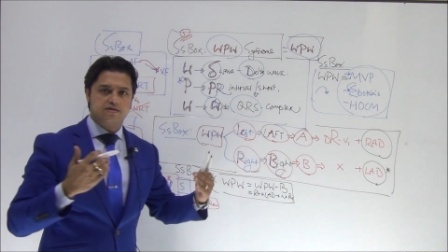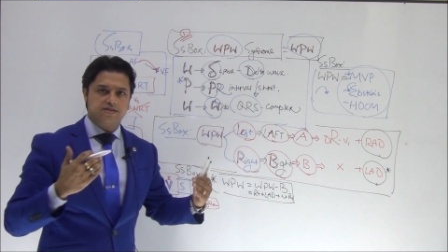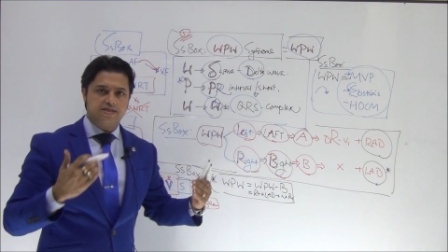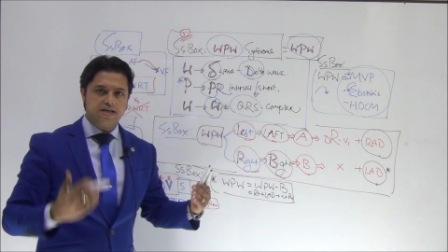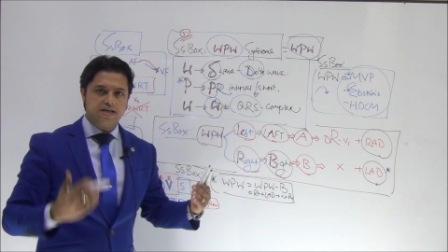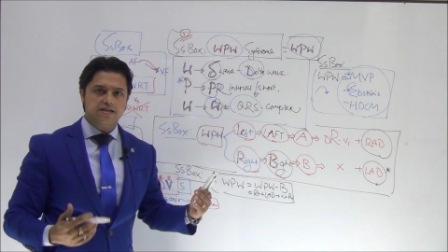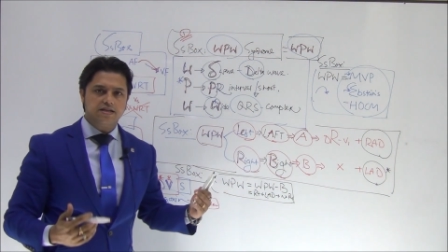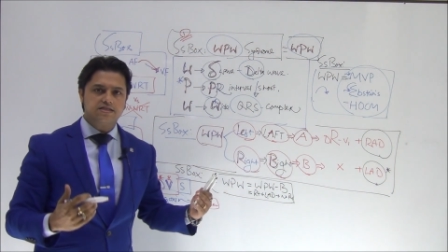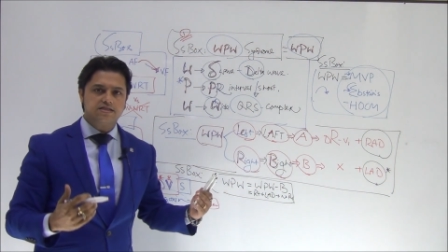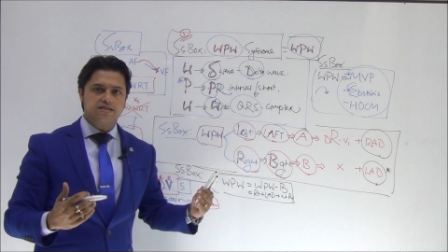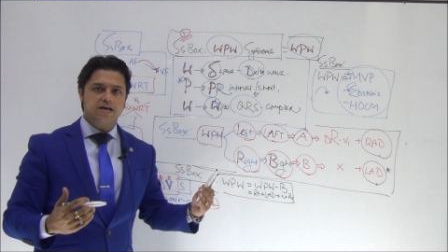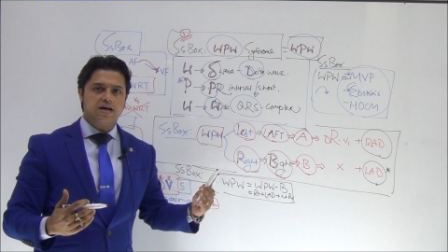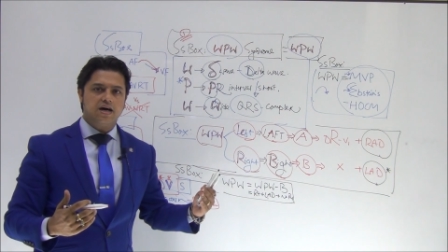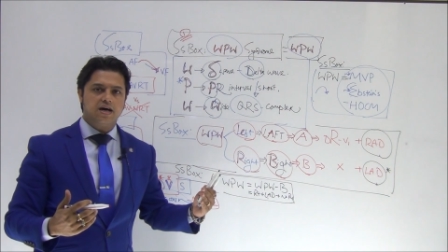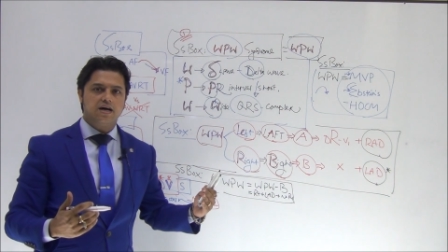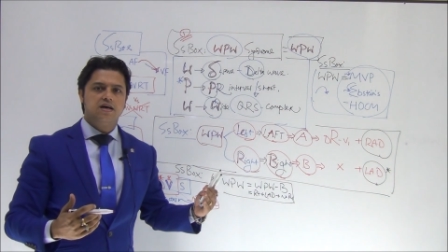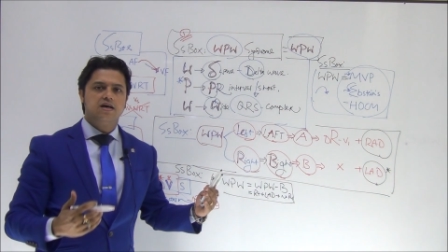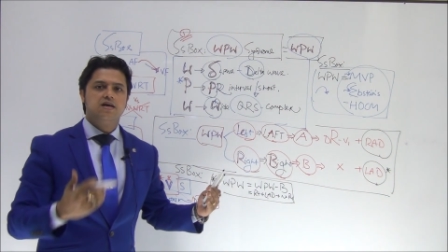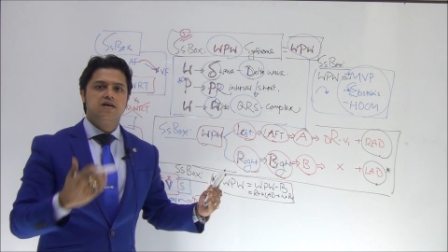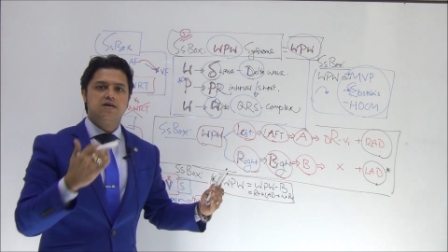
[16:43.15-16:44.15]

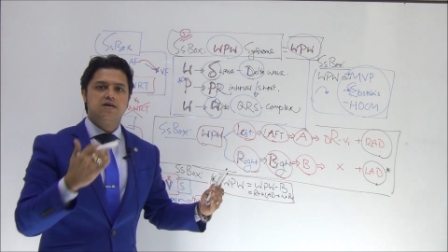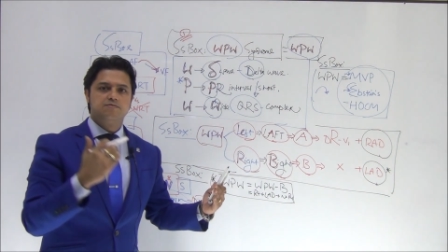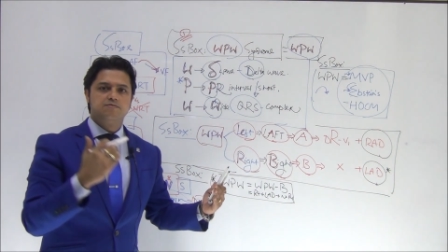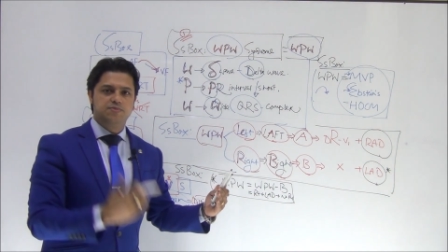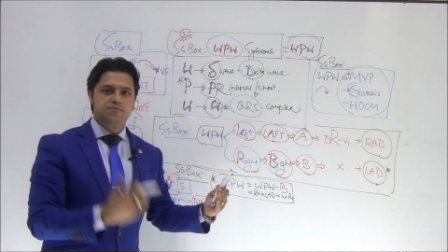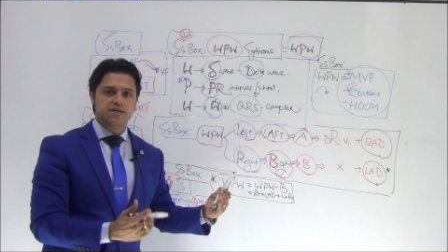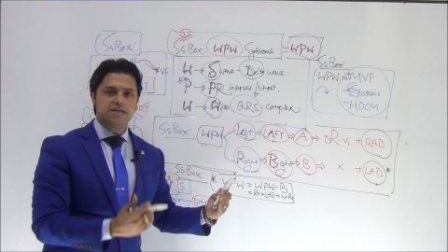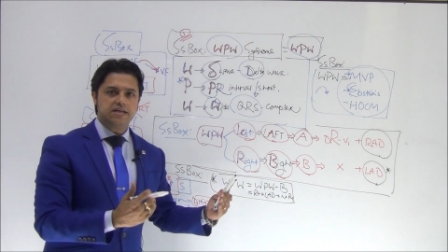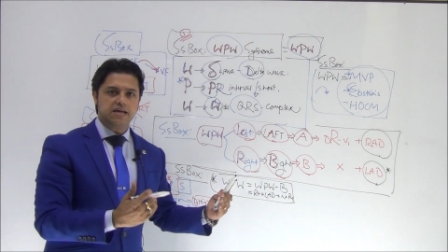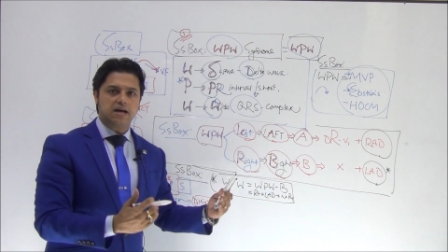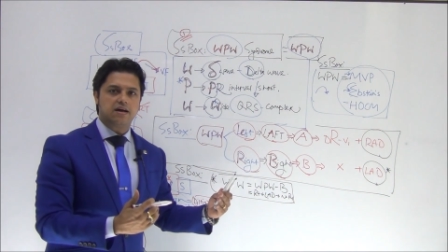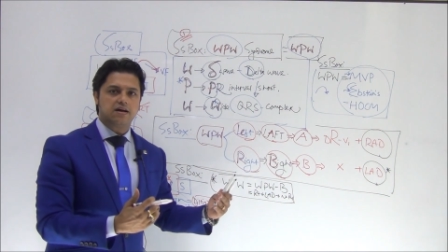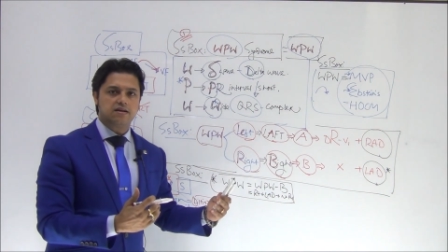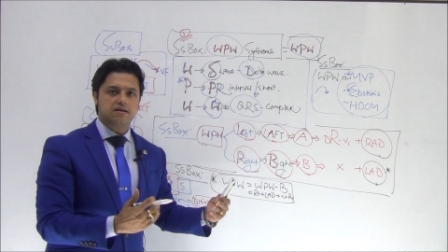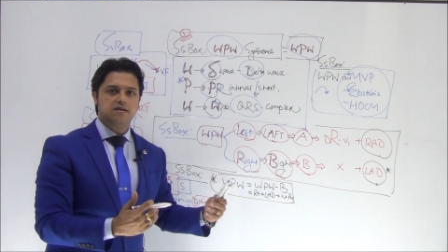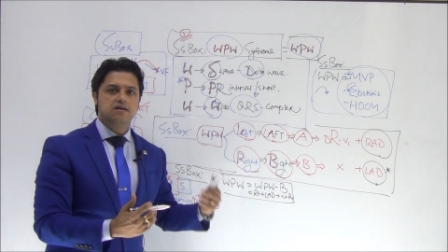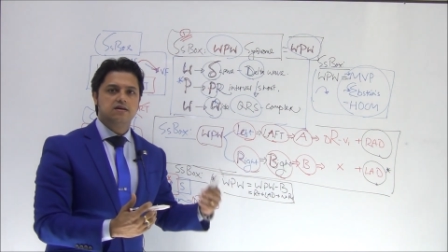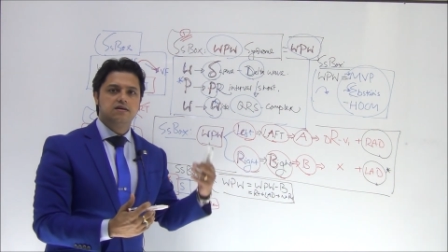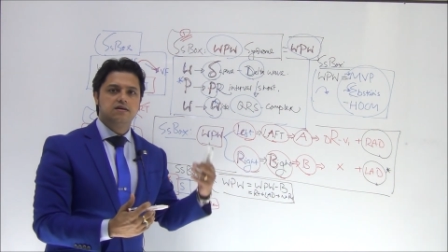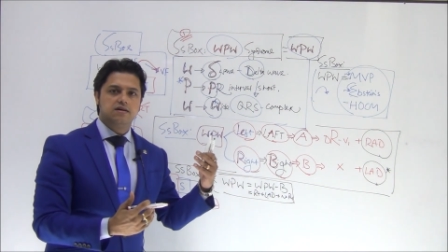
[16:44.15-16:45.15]
delta,
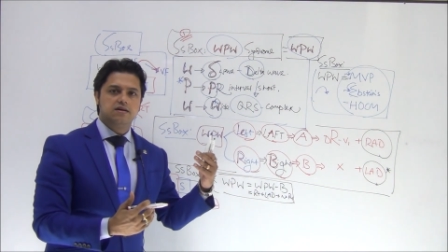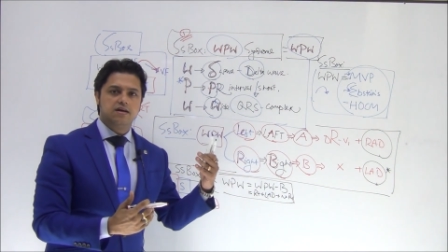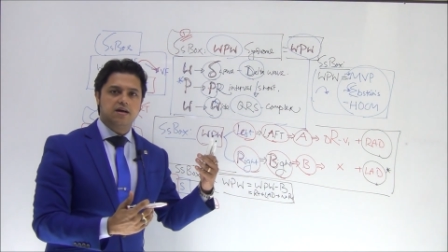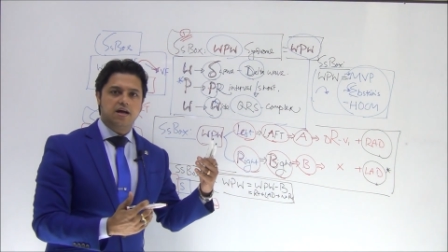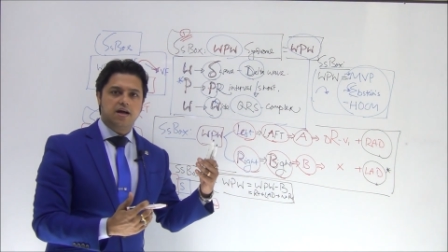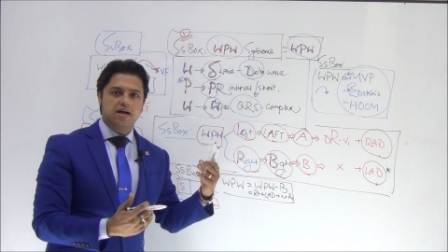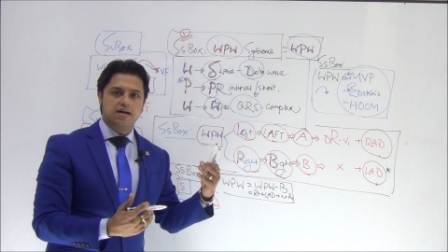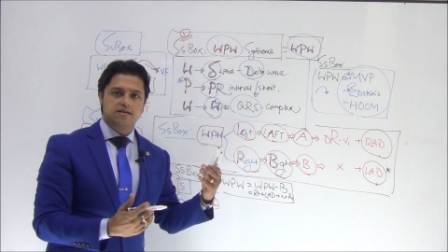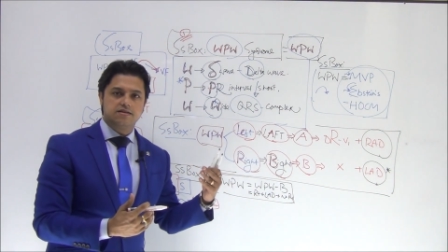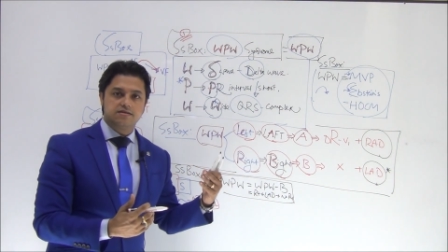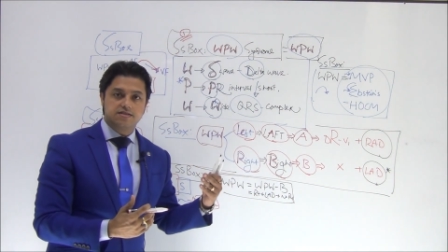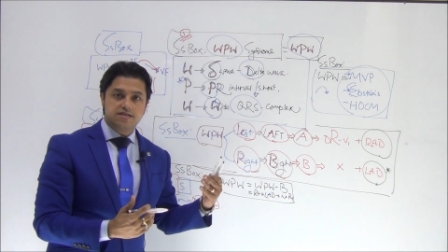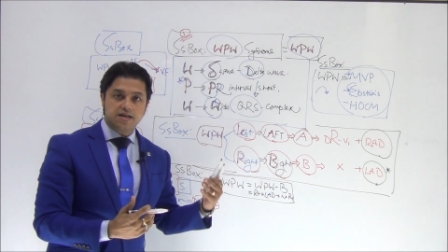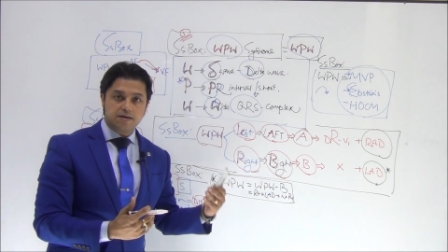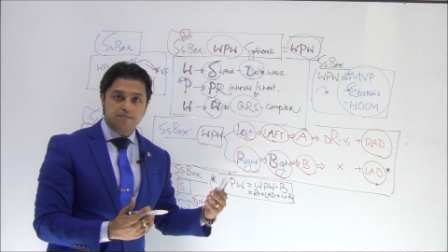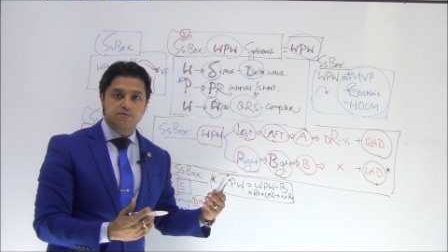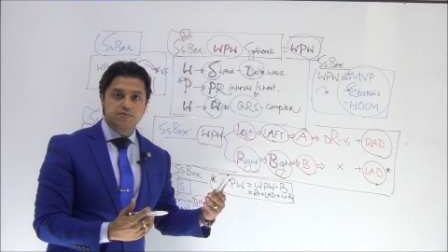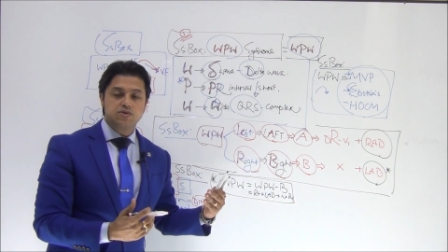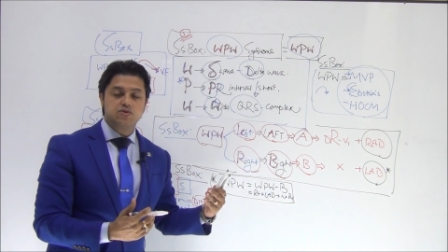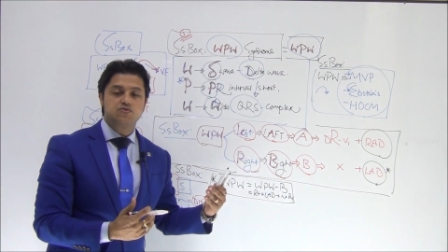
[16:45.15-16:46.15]
PR, and
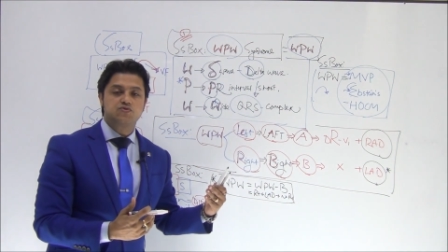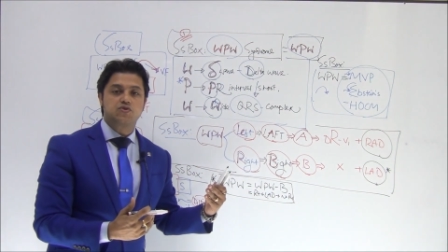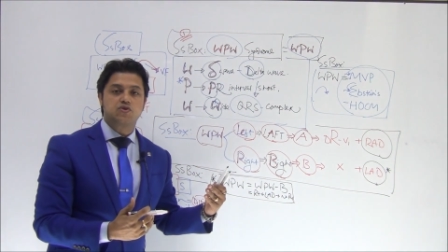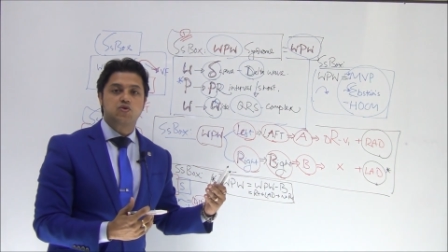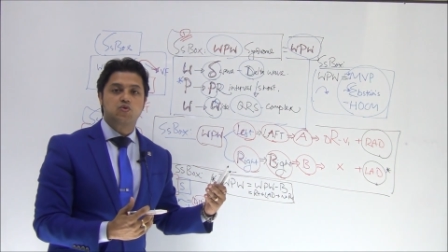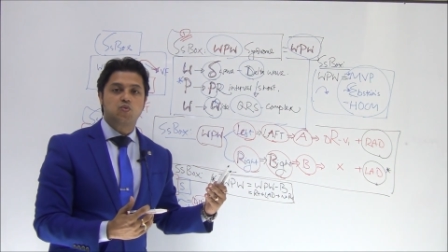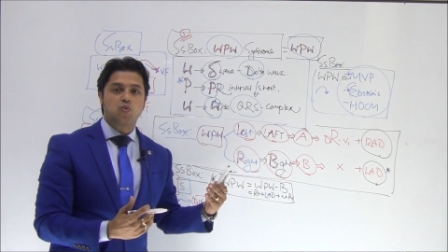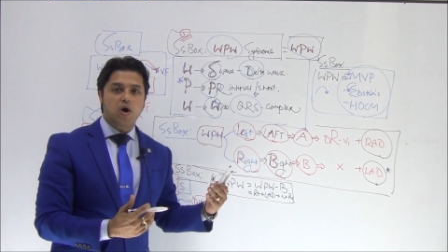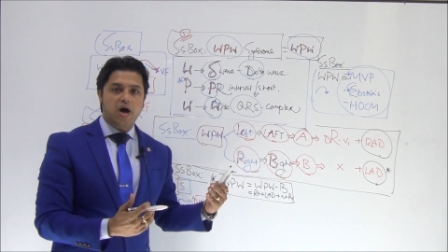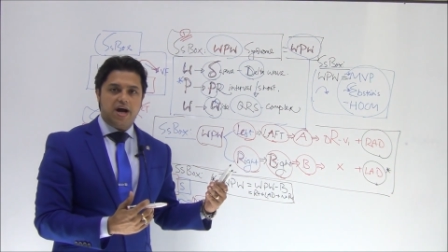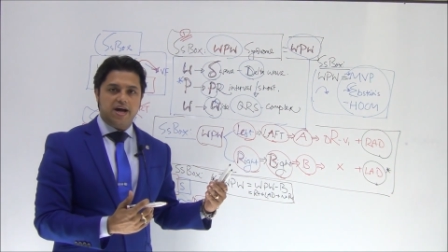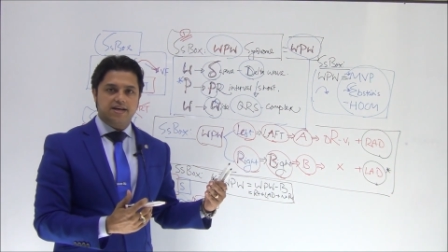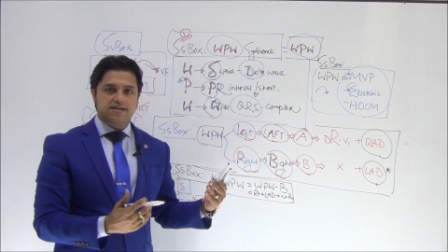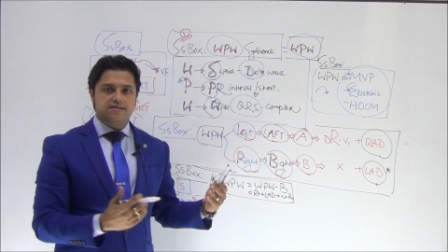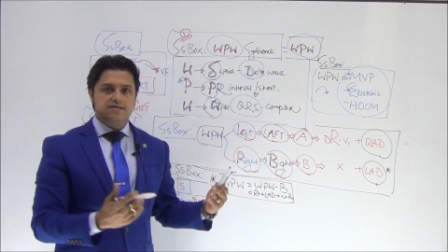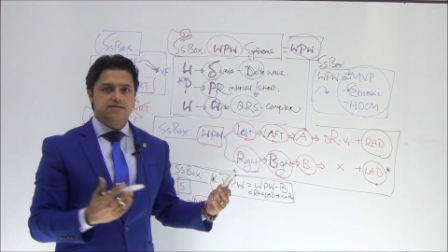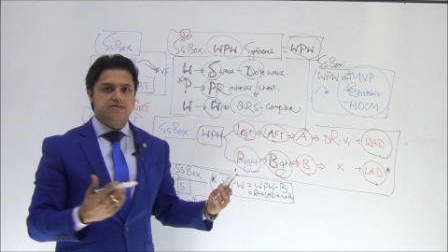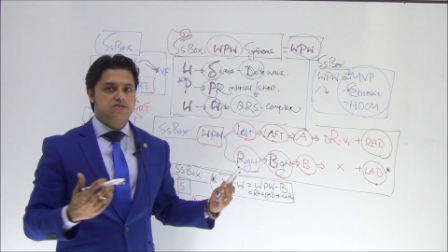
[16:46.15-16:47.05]
W for wide.